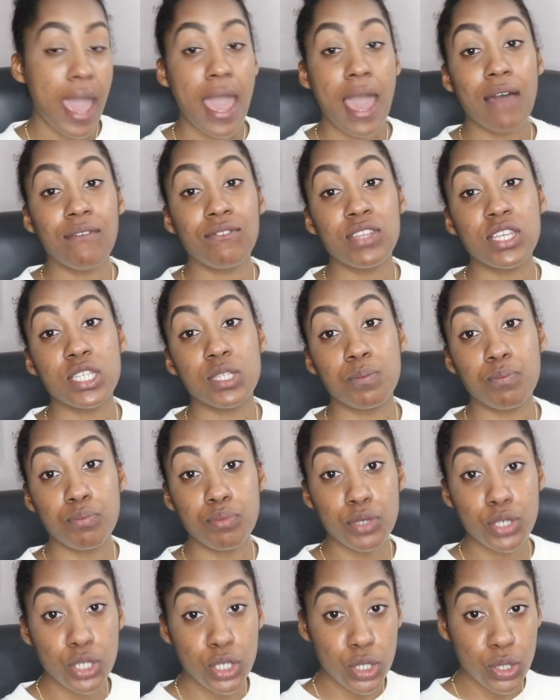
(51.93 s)
I have these
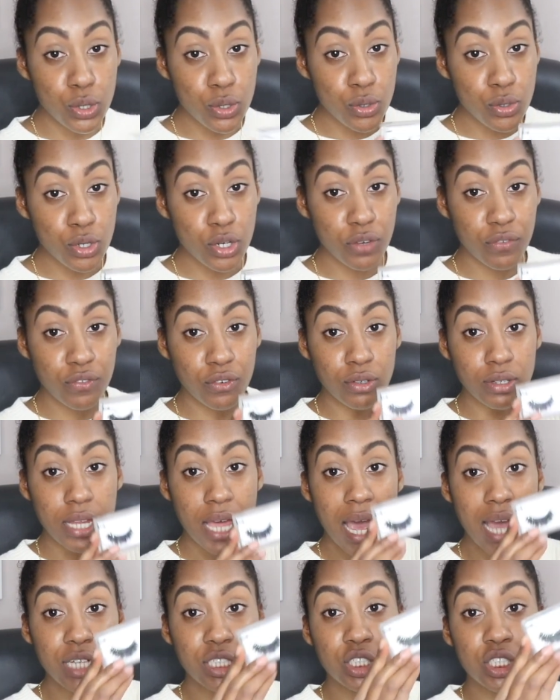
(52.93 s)
beautiful
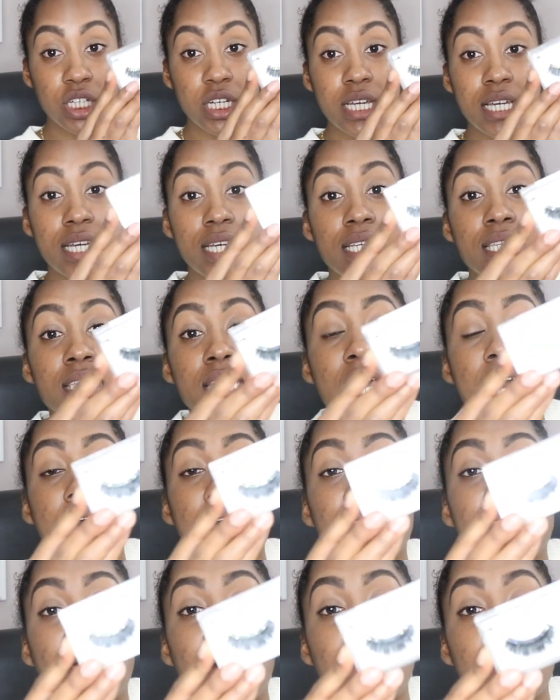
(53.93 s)
lashes
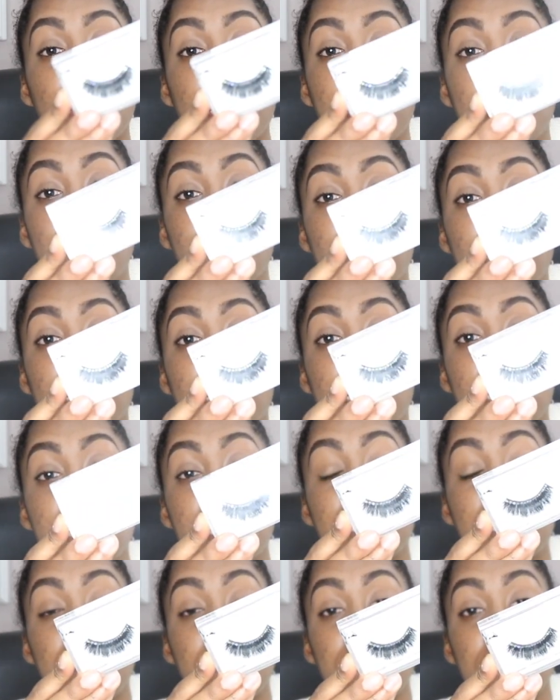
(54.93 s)
that were given
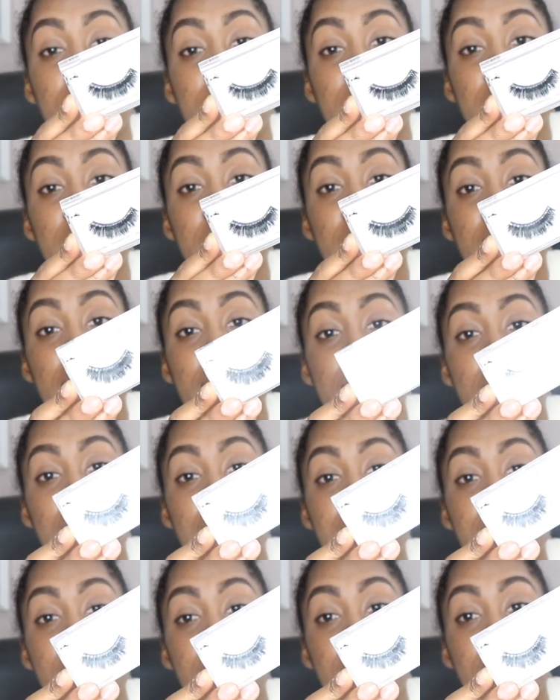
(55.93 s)
to me
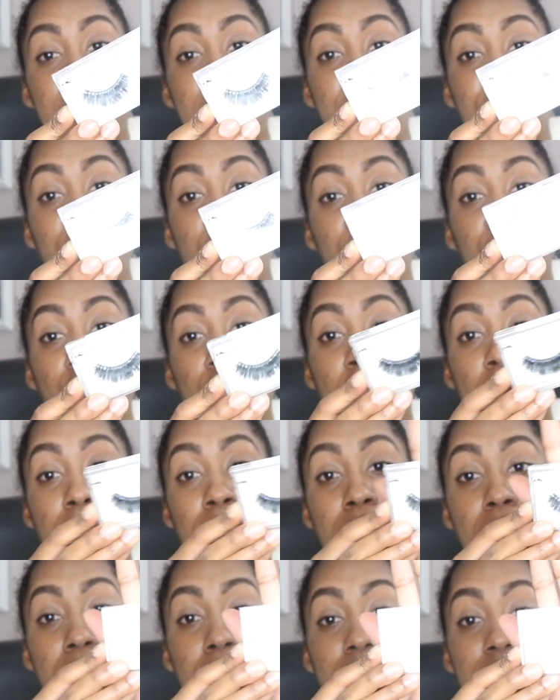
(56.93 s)
as a gift
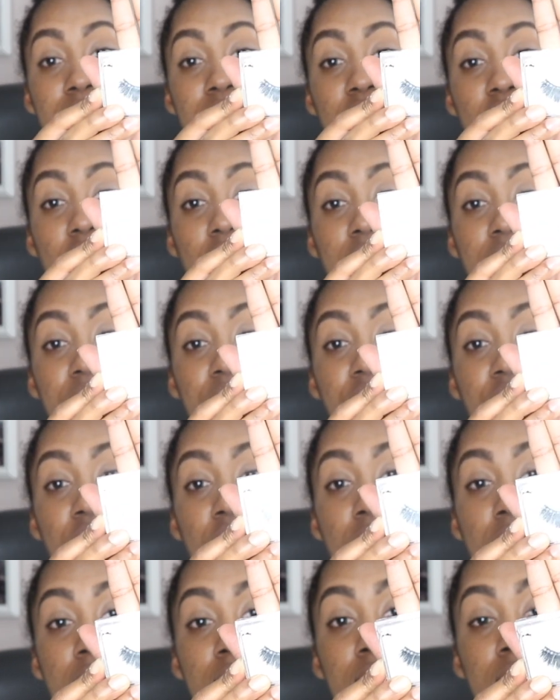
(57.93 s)
from my darling
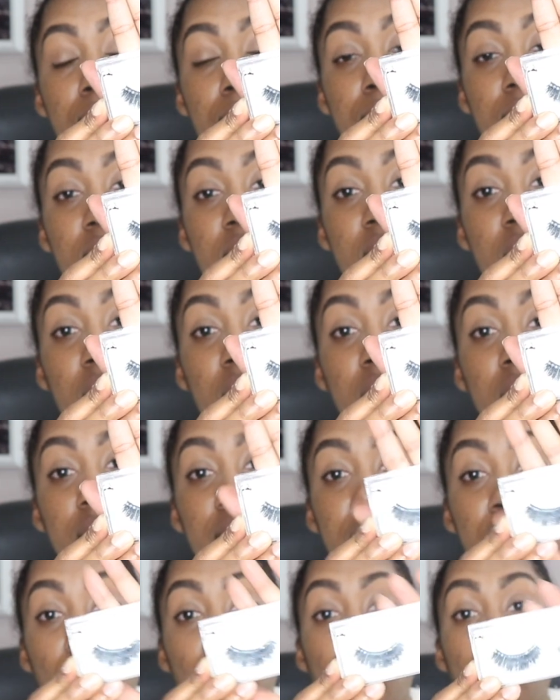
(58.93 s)
friend Miss
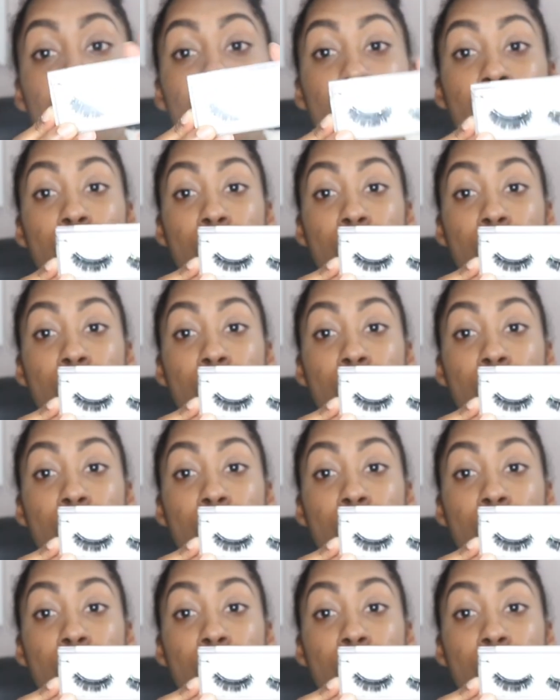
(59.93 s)
Cleo,